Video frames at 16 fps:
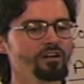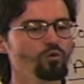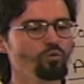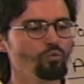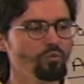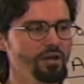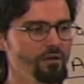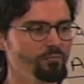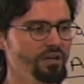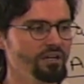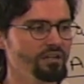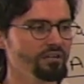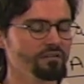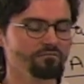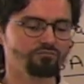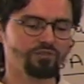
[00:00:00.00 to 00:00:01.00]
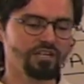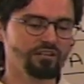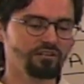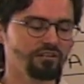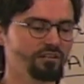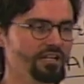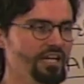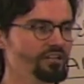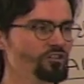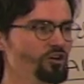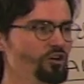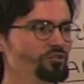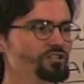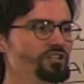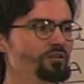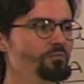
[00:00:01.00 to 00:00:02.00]
Women can, can
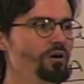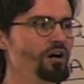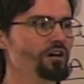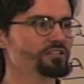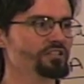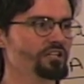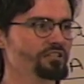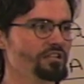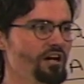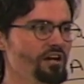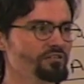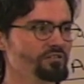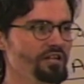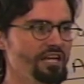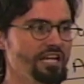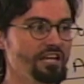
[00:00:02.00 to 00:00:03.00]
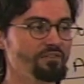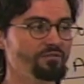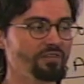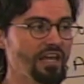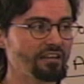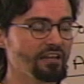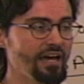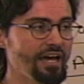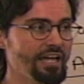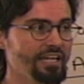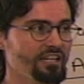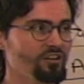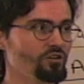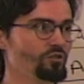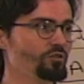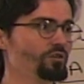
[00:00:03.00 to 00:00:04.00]
go to the mosque and congregate if they
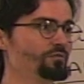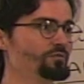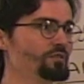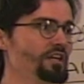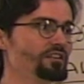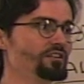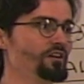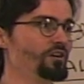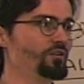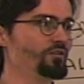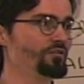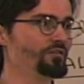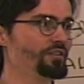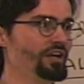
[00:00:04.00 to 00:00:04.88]
like or if they don't.